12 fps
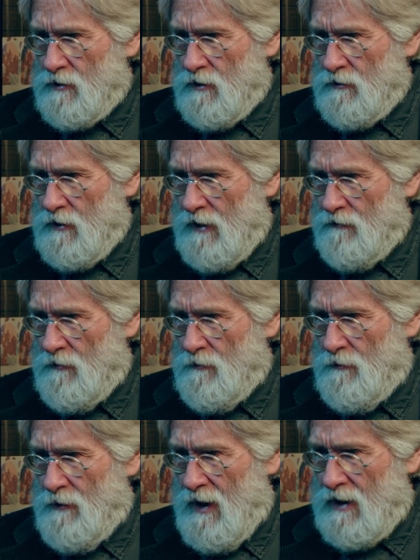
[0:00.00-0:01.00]
You know, you have a
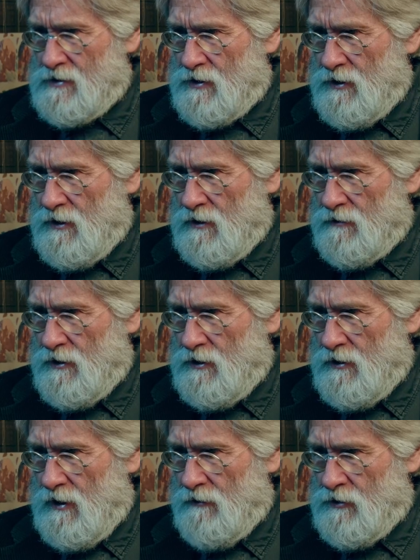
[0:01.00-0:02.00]
mass here, then
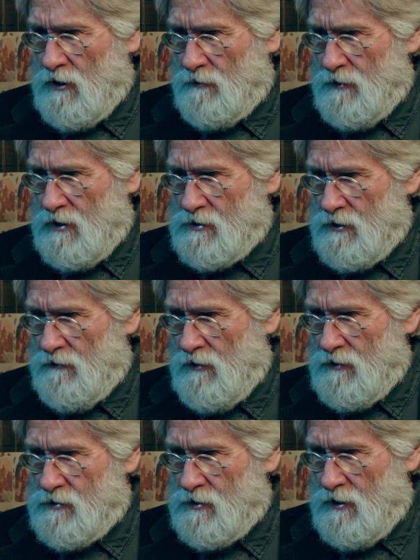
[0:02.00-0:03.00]
you have a dark mass, then you have
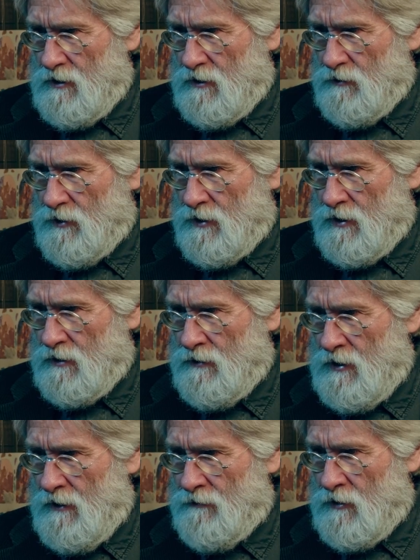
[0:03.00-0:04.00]
a skinnier one here,
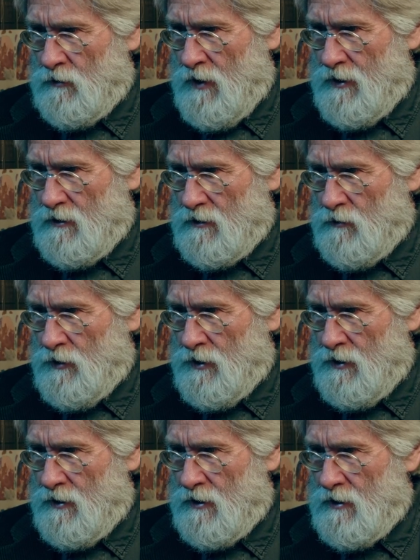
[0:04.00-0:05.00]
then you have an irregular one
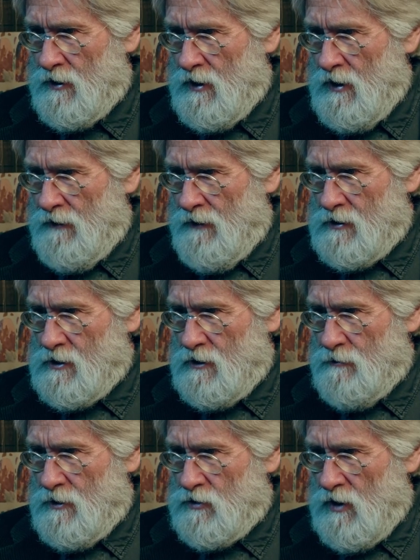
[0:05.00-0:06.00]
here, they seem
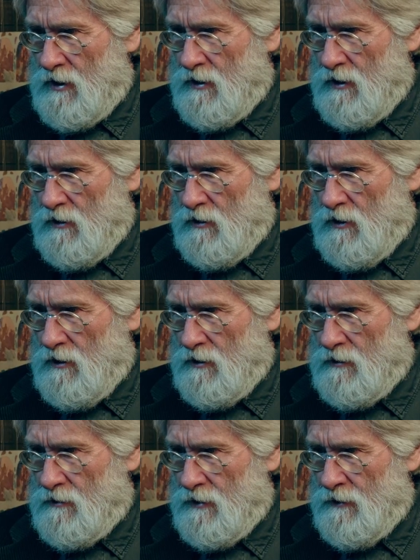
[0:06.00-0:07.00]
to be trucking
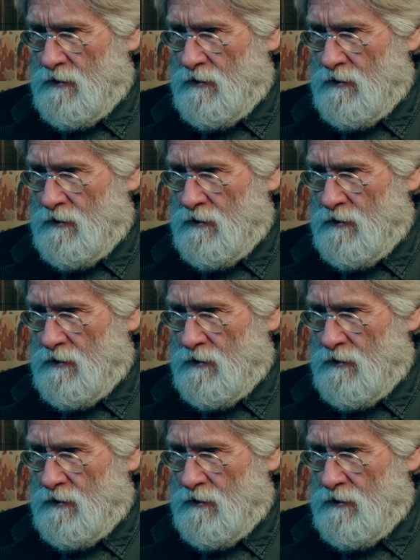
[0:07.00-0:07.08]
along.